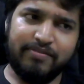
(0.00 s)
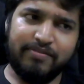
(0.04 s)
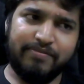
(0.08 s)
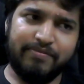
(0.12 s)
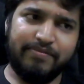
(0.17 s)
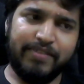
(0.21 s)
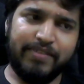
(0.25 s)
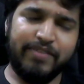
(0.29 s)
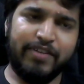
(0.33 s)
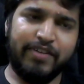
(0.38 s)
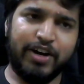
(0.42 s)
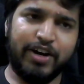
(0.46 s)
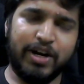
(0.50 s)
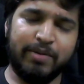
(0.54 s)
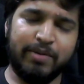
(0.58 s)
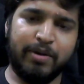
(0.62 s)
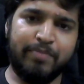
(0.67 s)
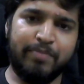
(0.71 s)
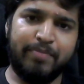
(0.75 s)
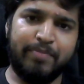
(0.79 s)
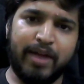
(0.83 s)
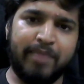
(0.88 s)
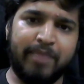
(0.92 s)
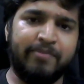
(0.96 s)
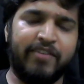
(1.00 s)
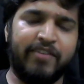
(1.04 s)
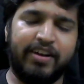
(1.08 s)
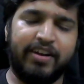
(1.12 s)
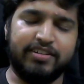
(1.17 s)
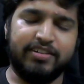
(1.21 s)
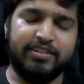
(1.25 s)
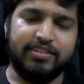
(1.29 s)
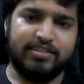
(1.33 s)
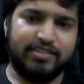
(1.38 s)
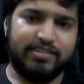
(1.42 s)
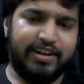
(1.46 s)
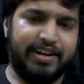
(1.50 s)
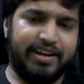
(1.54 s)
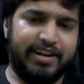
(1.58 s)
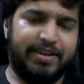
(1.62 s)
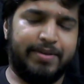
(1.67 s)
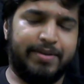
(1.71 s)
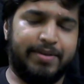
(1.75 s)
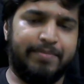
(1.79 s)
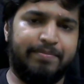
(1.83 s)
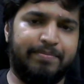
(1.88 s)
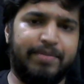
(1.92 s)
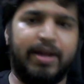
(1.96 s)
We've heard about prime factors, right?
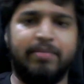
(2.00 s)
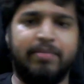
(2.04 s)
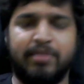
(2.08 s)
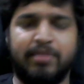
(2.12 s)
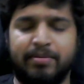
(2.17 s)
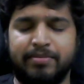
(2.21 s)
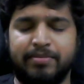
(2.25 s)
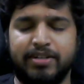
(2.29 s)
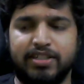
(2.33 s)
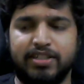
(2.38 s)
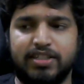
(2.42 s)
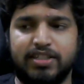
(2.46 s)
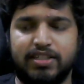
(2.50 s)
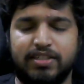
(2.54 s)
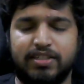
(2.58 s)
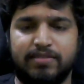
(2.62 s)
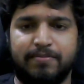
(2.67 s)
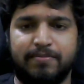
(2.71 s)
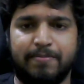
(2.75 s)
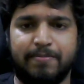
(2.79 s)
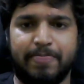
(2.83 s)
Prime numbers.